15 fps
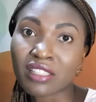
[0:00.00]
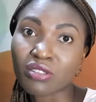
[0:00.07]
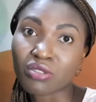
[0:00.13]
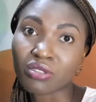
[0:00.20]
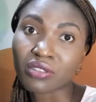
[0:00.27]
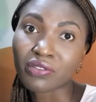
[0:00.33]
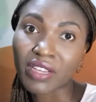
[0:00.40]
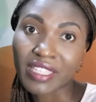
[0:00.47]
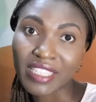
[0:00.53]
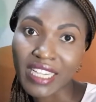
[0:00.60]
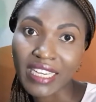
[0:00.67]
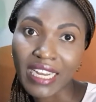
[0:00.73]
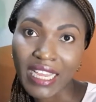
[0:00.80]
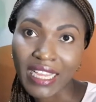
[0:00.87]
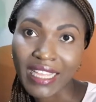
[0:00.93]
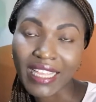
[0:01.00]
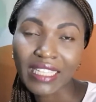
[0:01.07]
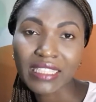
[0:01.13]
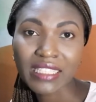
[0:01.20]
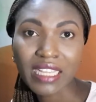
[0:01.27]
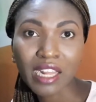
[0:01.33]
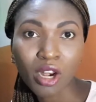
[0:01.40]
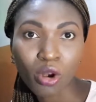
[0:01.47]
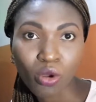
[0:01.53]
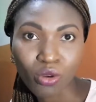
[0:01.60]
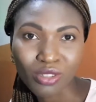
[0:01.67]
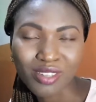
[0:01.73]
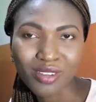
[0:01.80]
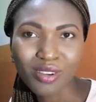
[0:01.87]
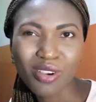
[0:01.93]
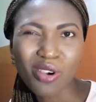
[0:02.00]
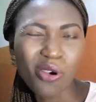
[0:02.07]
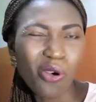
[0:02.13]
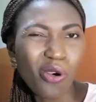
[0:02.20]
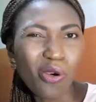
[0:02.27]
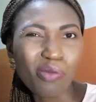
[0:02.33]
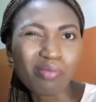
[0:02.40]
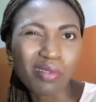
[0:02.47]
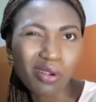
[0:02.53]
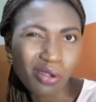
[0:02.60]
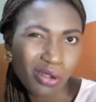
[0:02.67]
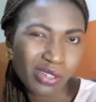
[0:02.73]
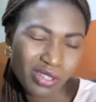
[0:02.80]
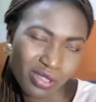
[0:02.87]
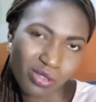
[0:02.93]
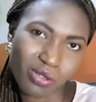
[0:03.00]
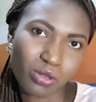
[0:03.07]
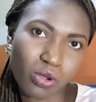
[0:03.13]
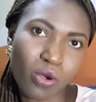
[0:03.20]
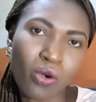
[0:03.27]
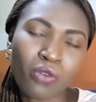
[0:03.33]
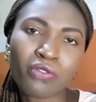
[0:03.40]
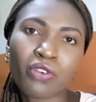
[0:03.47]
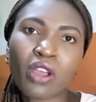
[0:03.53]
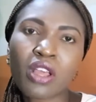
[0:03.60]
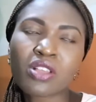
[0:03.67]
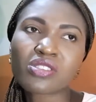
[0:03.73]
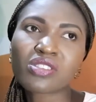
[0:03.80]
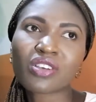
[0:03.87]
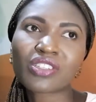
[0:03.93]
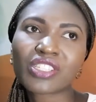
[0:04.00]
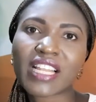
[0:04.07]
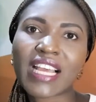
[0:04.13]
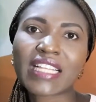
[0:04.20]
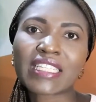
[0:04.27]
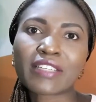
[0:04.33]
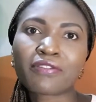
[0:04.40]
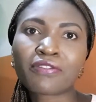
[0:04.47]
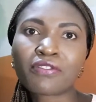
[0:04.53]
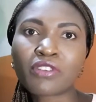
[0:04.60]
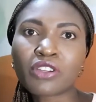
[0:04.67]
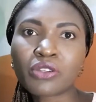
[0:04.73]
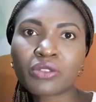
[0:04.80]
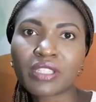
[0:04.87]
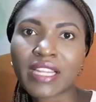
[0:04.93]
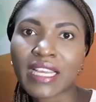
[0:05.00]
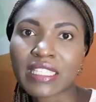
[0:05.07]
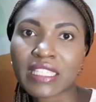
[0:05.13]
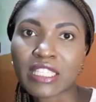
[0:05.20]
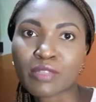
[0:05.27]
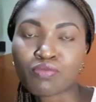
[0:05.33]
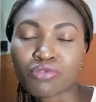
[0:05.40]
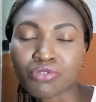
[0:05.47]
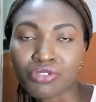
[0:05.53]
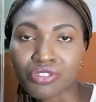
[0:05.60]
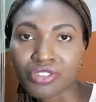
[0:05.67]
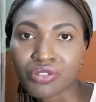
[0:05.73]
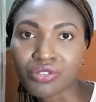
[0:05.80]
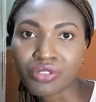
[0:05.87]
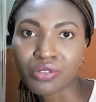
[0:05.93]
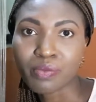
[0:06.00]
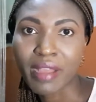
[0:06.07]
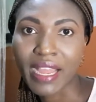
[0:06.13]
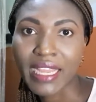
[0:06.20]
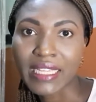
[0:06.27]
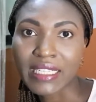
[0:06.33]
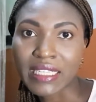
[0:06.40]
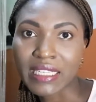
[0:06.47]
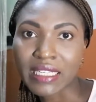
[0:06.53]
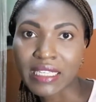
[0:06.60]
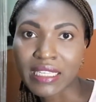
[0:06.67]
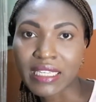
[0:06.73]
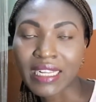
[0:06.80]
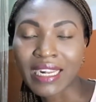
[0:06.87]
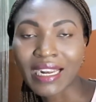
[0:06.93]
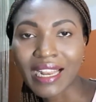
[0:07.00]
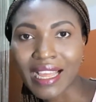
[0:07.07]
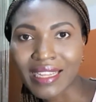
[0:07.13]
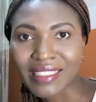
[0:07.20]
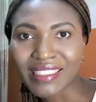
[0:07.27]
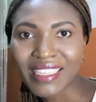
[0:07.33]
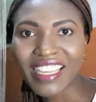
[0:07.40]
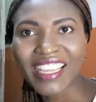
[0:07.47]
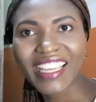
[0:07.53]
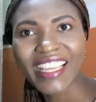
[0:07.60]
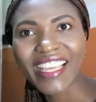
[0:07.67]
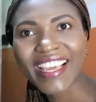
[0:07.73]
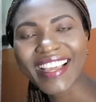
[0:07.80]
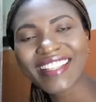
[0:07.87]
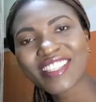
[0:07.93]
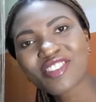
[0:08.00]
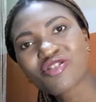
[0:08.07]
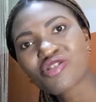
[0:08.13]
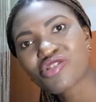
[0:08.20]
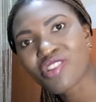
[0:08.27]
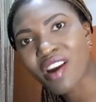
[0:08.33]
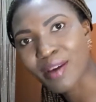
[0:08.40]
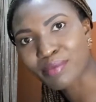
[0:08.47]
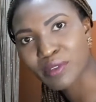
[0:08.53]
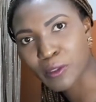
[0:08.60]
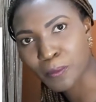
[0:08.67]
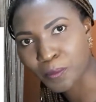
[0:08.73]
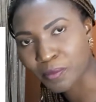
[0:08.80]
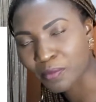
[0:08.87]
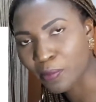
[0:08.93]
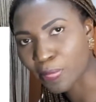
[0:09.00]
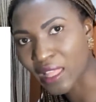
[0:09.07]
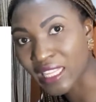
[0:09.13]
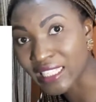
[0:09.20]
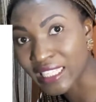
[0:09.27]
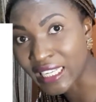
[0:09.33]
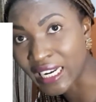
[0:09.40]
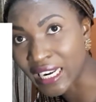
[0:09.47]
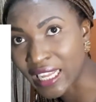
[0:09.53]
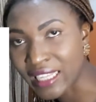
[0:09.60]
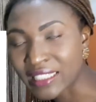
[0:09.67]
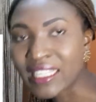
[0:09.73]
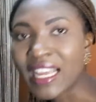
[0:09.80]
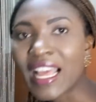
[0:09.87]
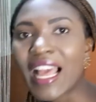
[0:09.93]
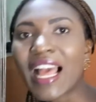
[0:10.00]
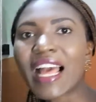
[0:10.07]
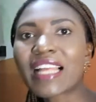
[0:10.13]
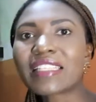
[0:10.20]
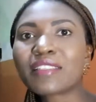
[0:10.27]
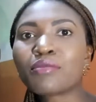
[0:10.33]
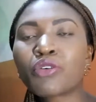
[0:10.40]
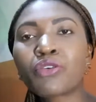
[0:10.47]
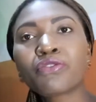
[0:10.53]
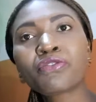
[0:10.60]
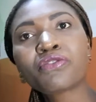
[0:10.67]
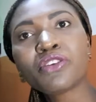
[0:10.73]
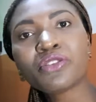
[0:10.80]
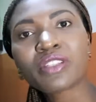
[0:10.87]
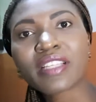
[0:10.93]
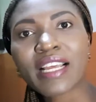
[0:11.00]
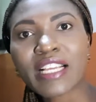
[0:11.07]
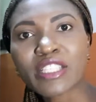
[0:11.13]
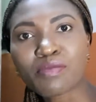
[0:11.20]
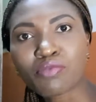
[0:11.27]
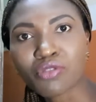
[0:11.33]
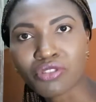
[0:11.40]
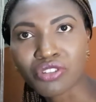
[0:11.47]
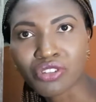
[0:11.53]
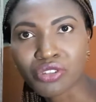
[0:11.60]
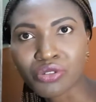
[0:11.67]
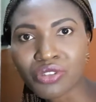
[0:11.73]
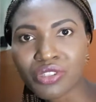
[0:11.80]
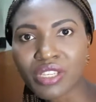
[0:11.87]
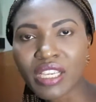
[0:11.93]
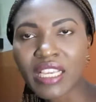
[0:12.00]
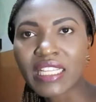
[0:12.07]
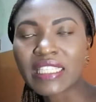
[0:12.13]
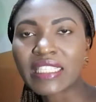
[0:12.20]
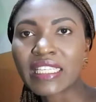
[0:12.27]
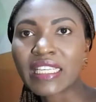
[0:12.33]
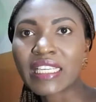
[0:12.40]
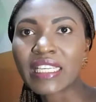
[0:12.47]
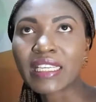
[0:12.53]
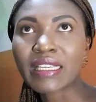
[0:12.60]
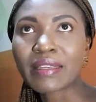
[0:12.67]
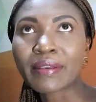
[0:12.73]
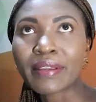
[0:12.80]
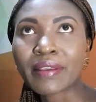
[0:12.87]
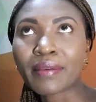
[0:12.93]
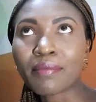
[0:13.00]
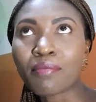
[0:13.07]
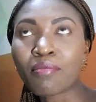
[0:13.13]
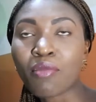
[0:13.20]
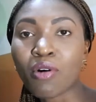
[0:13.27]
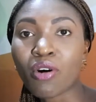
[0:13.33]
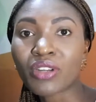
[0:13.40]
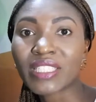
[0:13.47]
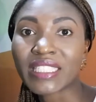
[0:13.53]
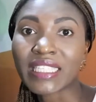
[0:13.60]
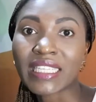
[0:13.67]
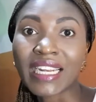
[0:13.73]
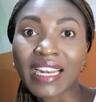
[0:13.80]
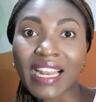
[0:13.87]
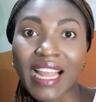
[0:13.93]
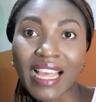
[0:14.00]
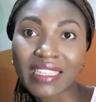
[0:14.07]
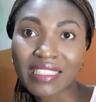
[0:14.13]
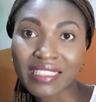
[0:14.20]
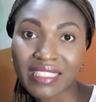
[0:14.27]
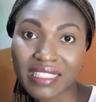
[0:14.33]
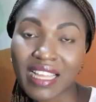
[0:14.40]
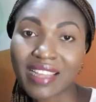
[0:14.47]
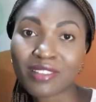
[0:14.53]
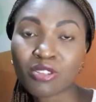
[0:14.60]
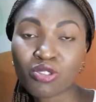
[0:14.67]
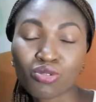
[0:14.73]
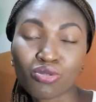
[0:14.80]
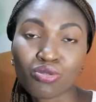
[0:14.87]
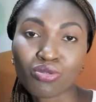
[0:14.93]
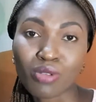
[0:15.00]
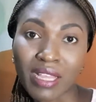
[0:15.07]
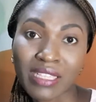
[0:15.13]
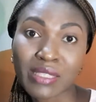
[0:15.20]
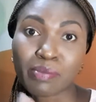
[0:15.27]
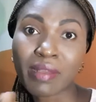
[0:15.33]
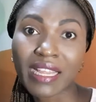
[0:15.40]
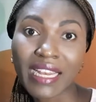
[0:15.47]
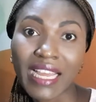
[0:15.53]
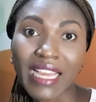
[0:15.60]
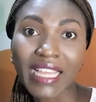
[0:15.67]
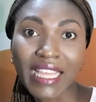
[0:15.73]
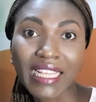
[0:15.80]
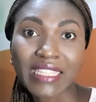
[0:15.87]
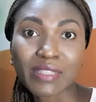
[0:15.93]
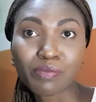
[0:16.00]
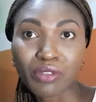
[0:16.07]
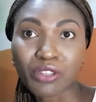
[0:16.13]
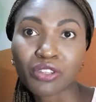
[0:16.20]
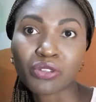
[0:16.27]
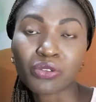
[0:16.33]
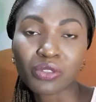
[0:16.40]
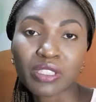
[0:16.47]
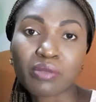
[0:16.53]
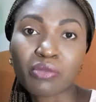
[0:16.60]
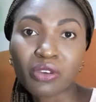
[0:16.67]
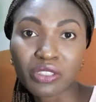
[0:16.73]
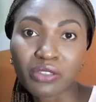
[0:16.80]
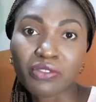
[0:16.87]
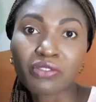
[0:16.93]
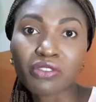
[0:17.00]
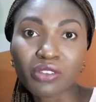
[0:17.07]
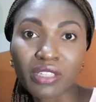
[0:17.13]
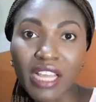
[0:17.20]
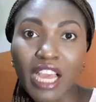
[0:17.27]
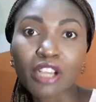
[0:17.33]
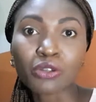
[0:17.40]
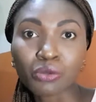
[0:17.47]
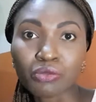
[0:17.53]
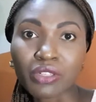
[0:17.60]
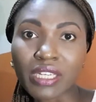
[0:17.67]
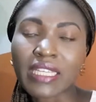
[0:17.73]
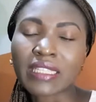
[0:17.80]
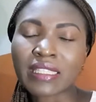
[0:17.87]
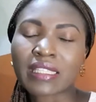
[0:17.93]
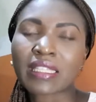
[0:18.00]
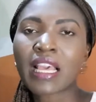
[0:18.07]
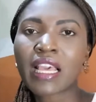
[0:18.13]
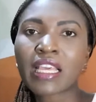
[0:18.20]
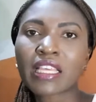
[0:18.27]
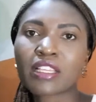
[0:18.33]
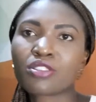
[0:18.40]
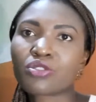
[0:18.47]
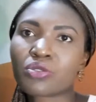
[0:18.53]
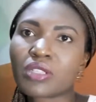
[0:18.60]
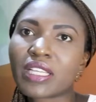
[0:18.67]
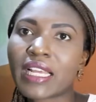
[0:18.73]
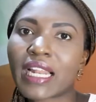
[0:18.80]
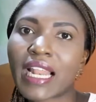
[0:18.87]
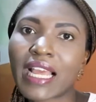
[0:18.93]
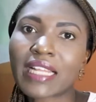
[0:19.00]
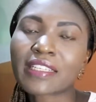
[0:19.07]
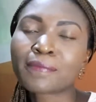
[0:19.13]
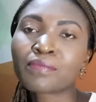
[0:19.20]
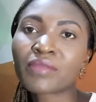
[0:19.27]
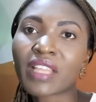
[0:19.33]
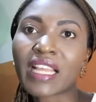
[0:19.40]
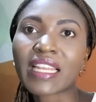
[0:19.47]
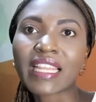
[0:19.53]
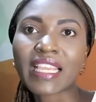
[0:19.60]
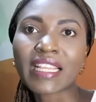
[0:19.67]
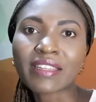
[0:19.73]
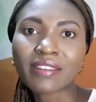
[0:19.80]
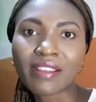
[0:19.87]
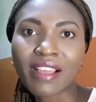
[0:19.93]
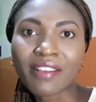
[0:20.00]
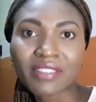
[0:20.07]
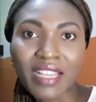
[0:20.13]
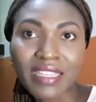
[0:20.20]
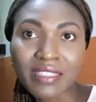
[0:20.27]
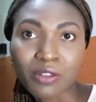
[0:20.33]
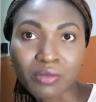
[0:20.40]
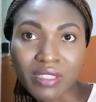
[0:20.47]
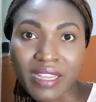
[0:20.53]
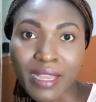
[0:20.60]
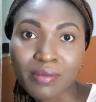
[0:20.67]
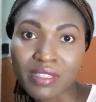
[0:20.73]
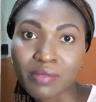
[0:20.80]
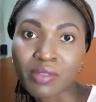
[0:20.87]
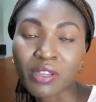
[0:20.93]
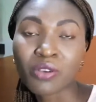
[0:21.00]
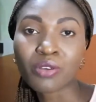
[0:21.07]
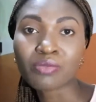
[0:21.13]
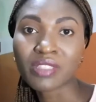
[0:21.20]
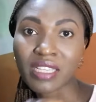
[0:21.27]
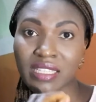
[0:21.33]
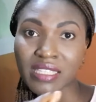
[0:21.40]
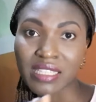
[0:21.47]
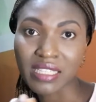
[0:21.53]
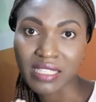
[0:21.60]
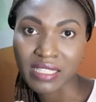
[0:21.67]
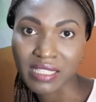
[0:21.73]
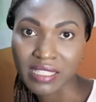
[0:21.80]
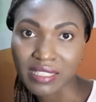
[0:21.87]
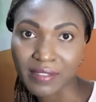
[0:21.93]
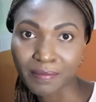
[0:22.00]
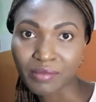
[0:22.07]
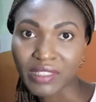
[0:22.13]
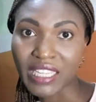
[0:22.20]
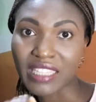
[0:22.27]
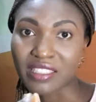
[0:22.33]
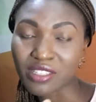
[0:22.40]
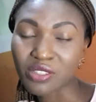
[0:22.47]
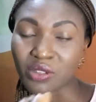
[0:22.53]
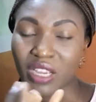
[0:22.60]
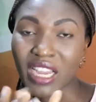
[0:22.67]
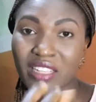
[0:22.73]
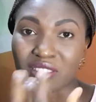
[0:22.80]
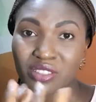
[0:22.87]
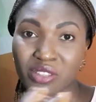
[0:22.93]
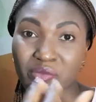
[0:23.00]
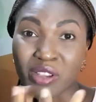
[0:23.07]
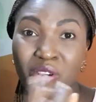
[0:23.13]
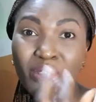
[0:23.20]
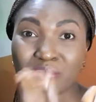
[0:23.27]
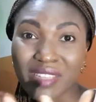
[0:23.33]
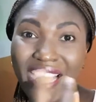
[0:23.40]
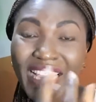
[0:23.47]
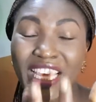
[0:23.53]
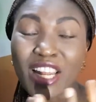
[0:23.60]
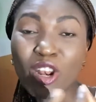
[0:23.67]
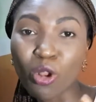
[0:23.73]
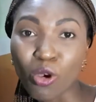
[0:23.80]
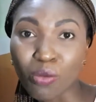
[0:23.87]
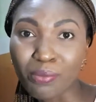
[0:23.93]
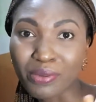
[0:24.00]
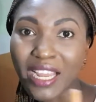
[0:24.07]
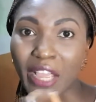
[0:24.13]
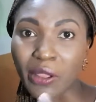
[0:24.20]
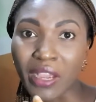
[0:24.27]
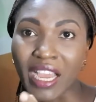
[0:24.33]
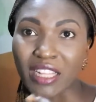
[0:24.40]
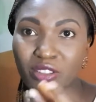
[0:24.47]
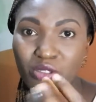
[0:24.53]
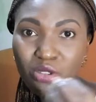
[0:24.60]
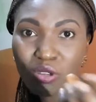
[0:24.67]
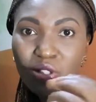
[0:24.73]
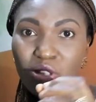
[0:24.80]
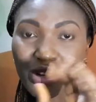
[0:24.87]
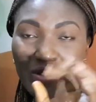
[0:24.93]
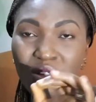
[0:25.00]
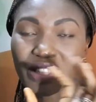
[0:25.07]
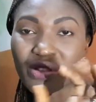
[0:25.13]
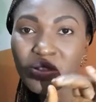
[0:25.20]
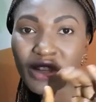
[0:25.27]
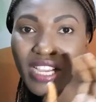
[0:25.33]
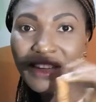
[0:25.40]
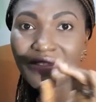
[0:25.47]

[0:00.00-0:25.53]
into the vagina gets clogged or blocked, sort of, such that the fluid that is produced by the gland gets trapped in the gland. And the more fluid that is produced, the more the gland starts to expand and gets big. You know, the more the fluid accumulates into the gland, and then after some time it becomes a cyst. That is, it becomes like a lump that you can touch, although it's usually